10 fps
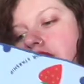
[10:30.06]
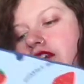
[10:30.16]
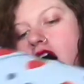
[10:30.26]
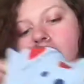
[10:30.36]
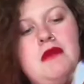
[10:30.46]

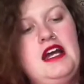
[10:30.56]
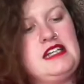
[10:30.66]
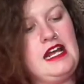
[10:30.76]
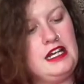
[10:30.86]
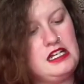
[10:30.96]
Now, my
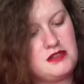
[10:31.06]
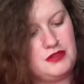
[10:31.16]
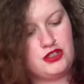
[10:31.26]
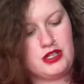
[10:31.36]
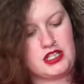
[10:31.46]
Nana has
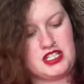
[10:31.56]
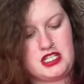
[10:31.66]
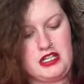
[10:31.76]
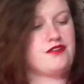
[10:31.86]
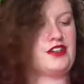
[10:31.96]
been doing this
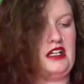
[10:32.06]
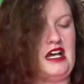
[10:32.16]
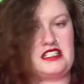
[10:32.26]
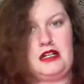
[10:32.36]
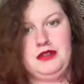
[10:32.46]
thing for the
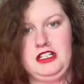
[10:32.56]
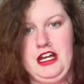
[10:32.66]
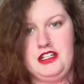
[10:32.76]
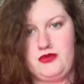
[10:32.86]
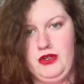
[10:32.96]
last couple of
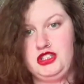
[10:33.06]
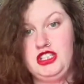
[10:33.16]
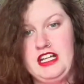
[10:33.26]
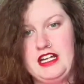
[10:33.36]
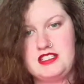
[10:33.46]
years where
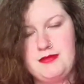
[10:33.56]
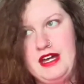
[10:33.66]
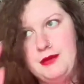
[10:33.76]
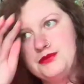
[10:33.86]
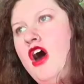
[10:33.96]
she gets
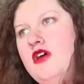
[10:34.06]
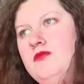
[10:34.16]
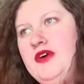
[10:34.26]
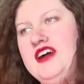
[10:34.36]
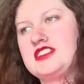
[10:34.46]
me
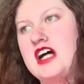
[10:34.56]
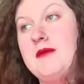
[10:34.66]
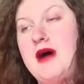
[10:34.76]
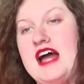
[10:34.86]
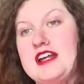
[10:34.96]
homeware
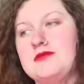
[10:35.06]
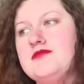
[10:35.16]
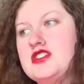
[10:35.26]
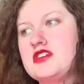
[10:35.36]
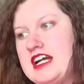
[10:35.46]
type
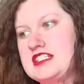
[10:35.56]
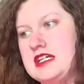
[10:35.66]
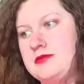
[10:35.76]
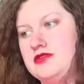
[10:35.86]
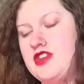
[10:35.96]
items,
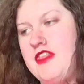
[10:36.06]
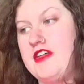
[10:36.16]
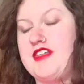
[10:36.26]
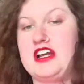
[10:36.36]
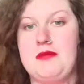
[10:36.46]
except
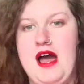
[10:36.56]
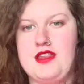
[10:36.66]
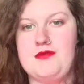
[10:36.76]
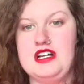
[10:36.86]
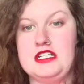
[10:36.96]
the thing about
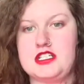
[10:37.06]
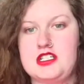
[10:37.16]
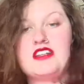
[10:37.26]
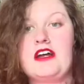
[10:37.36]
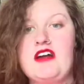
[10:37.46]
them is
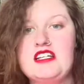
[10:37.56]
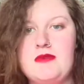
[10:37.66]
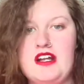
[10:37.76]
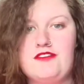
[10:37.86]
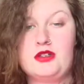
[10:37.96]
they raise
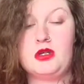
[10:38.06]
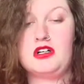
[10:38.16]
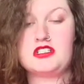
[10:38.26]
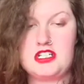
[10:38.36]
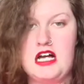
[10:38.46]
money
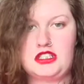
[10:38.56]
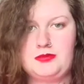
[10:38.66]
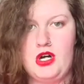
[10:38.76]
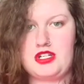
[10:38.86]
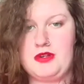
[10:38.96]
for
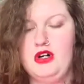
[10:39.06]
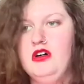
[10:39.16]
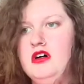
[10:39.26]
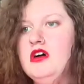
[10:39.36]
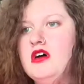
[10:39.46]
Starship
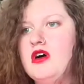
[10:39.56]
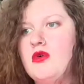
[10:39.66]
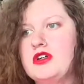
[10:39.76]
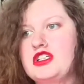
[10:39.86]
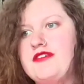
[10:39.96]
Hospital,
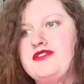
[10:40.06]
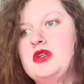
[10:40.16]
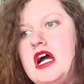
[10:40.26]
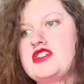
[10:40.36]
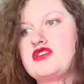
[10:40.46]
which if
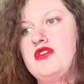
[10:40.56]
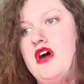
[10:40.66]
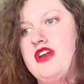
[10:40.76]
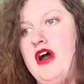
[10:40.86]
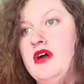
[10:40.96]
you guys do
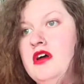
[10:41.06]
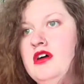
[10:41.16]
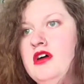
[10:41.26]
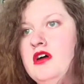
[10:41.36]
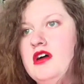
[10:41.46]
not know,
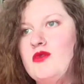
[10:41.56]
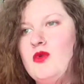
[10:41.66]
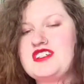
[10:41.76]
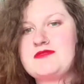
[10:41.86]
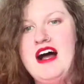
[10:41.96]

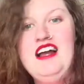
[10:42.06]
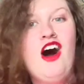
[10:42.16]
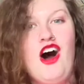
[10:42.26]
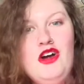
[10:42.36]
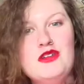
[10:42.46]
was my
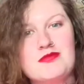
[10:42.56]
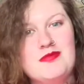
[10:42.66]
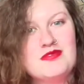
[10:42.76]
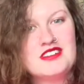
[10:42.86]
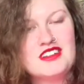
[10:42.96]
home